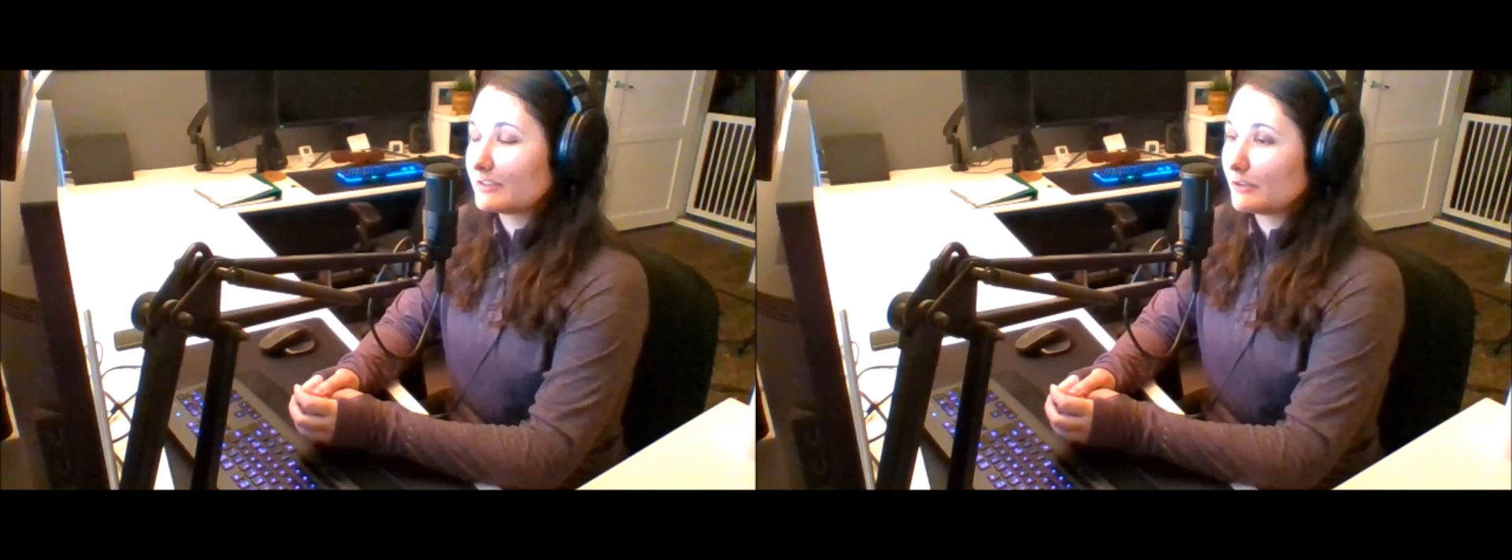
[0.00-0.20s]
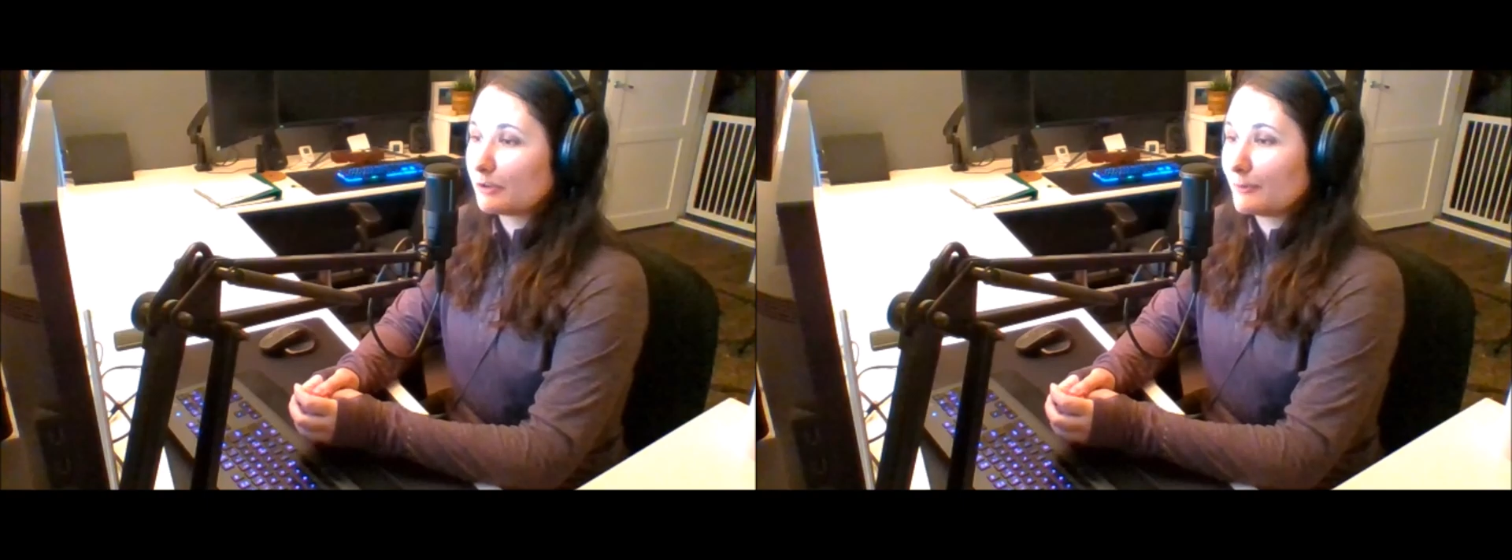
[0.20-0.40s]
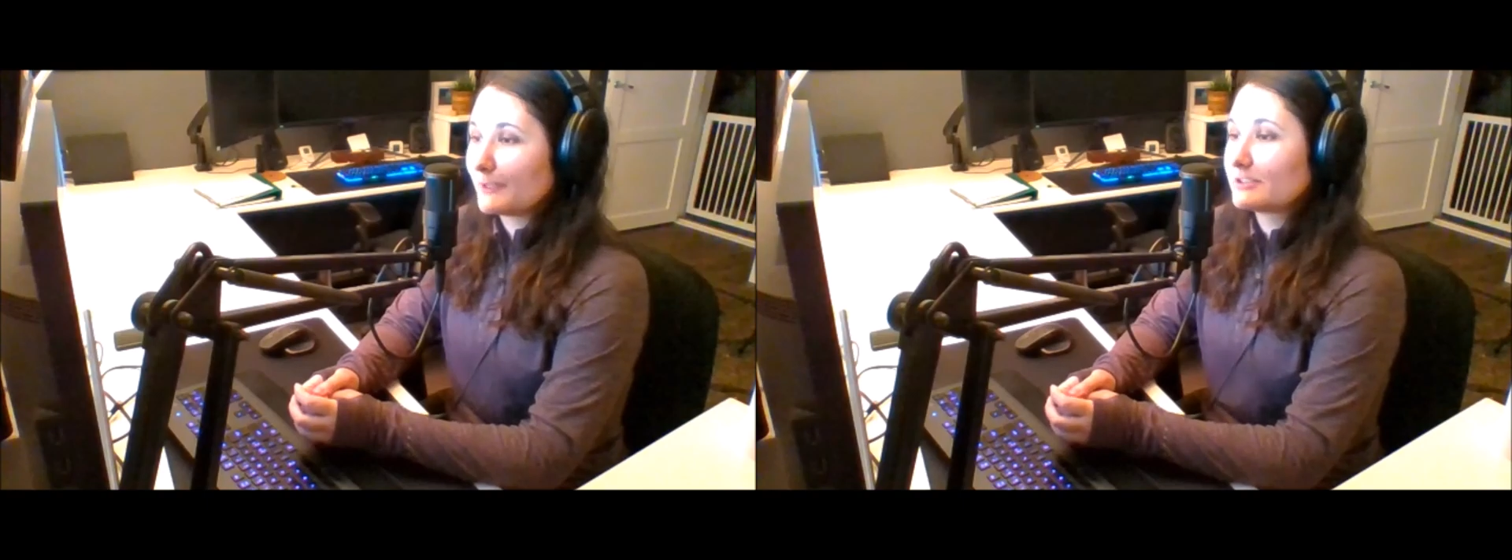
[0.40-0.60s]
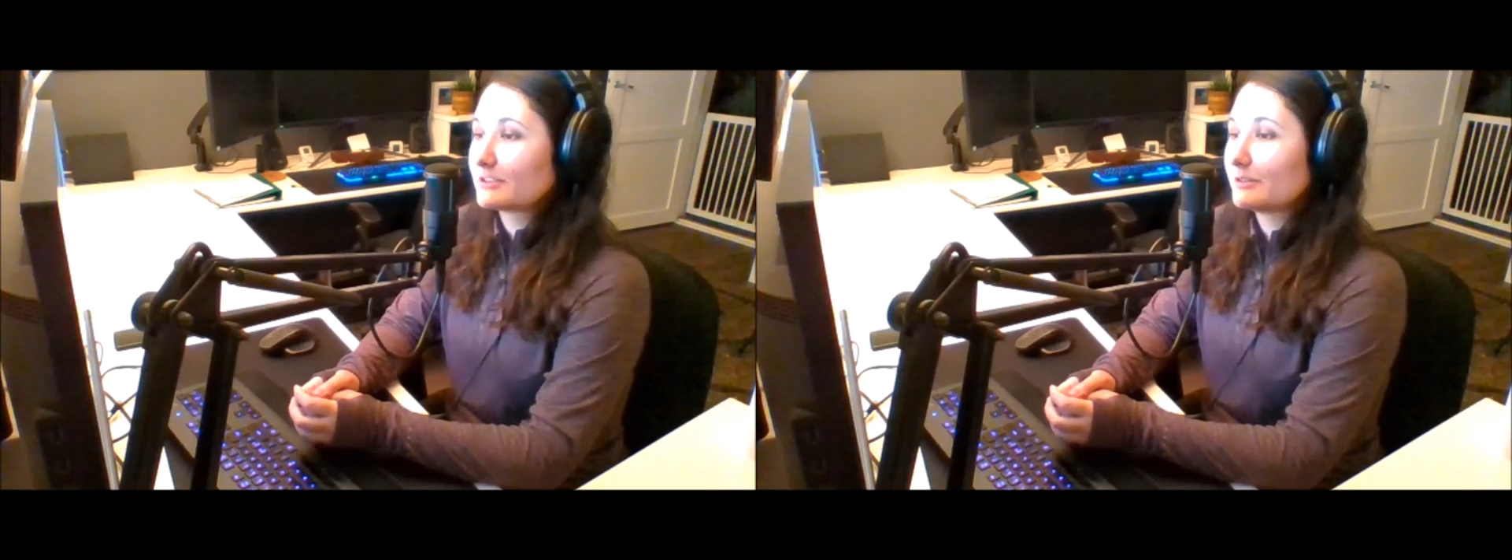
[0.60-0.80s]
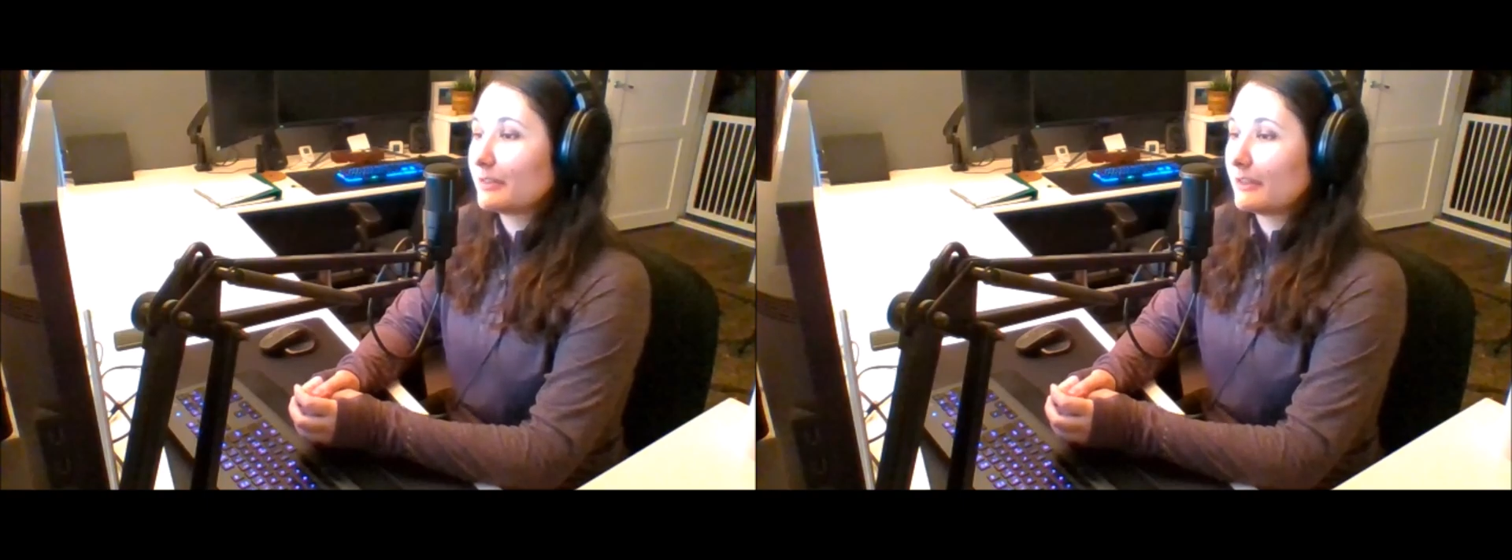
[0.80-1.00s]

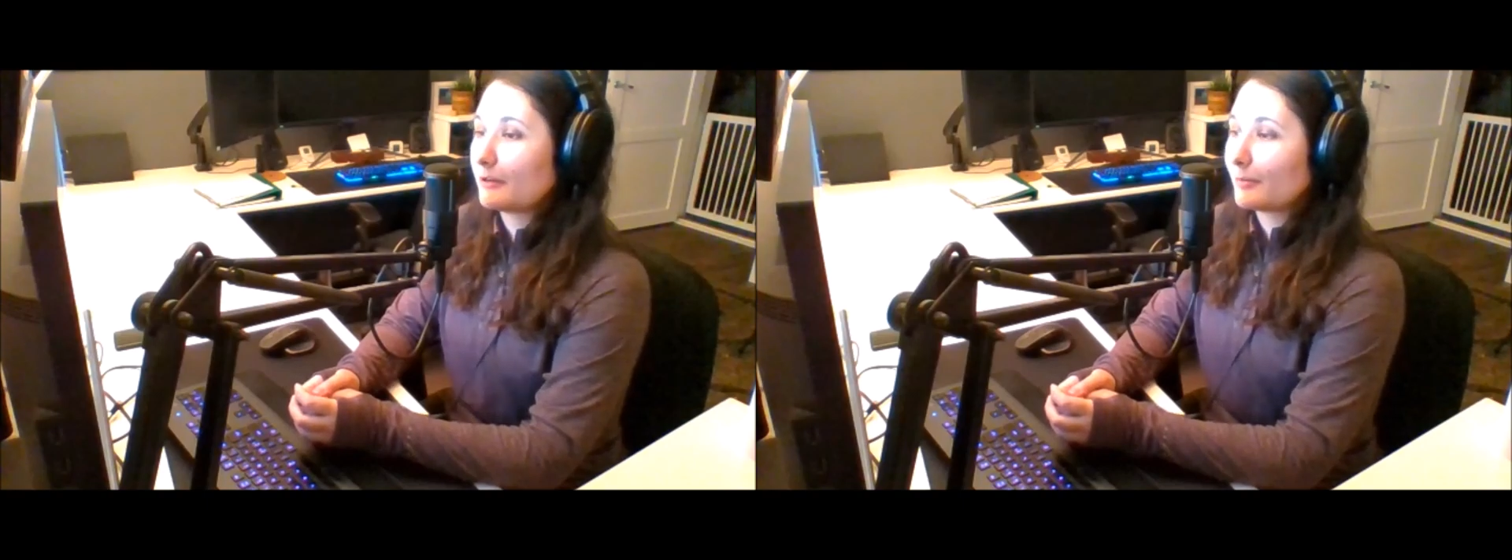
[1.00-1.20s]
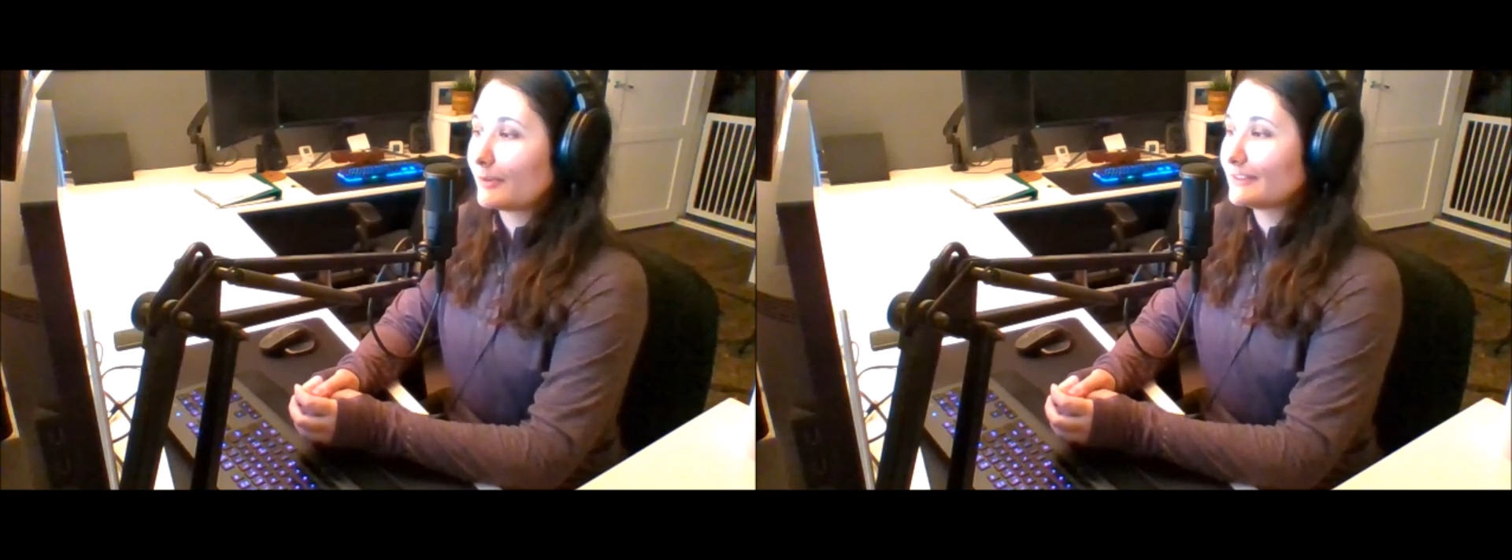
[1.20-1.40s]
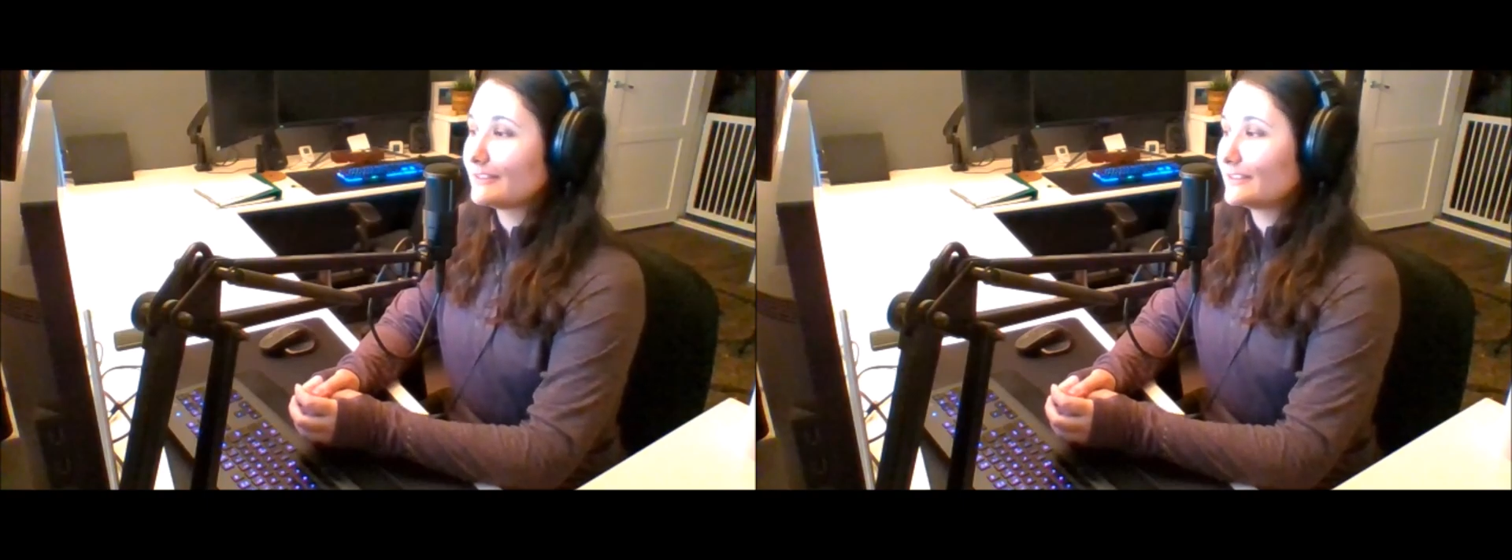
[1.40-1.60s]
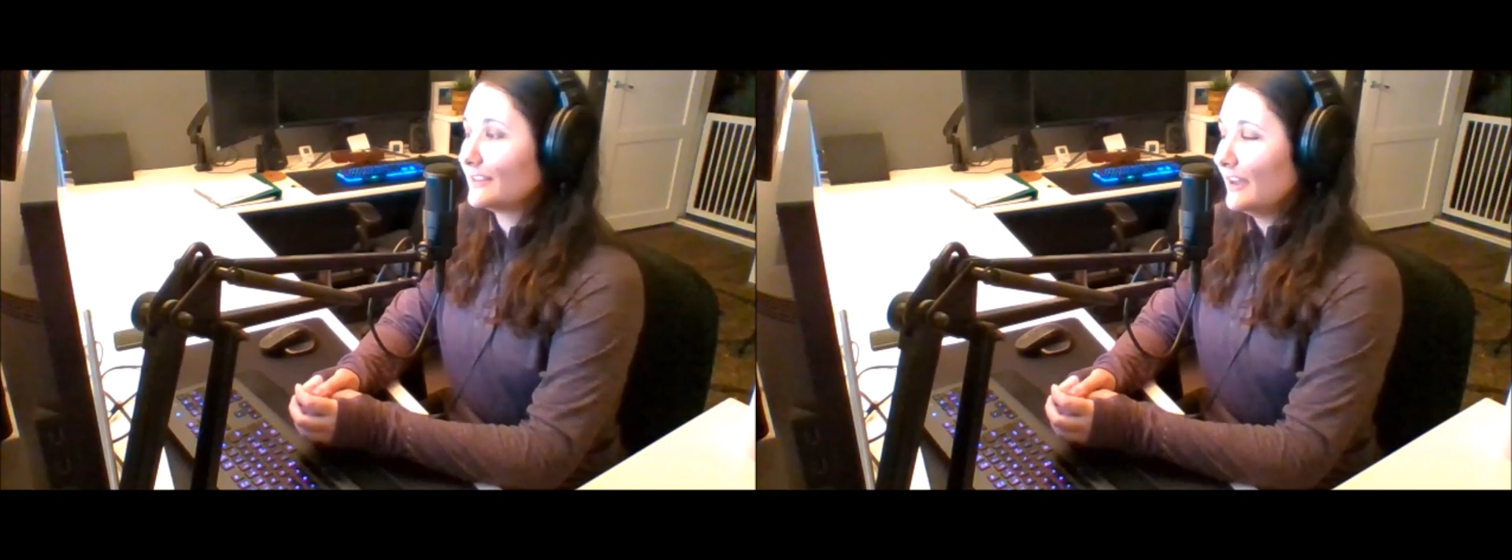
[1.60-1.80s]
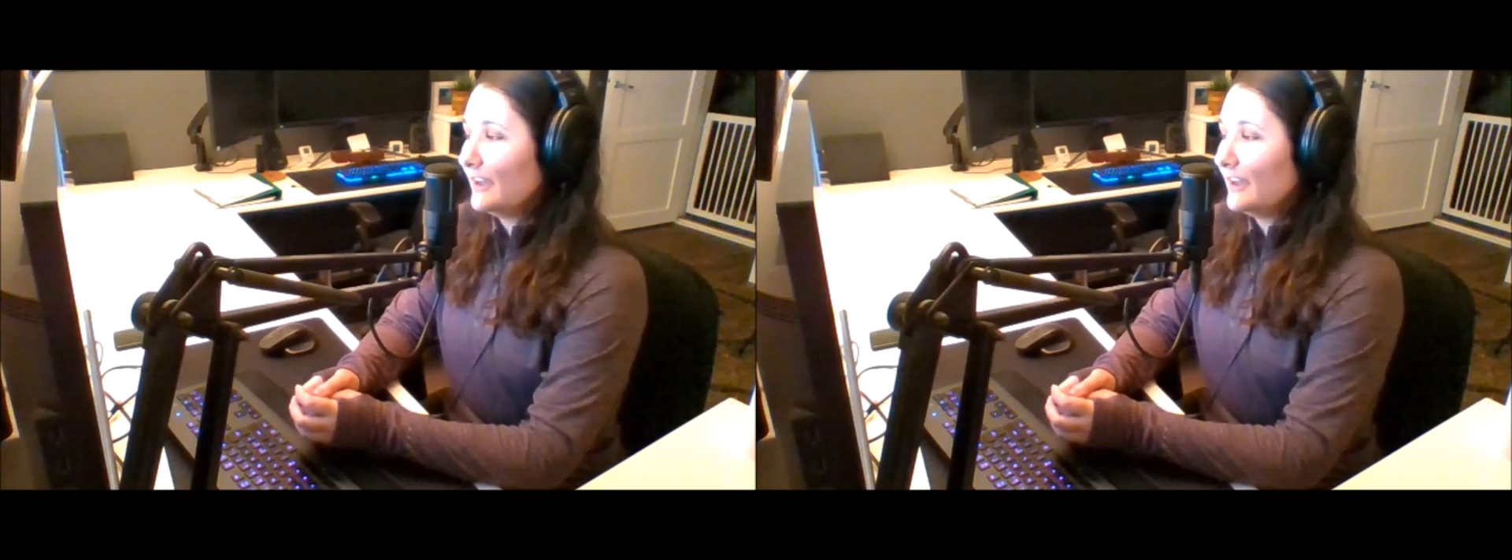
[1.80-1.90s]
occupational therapists.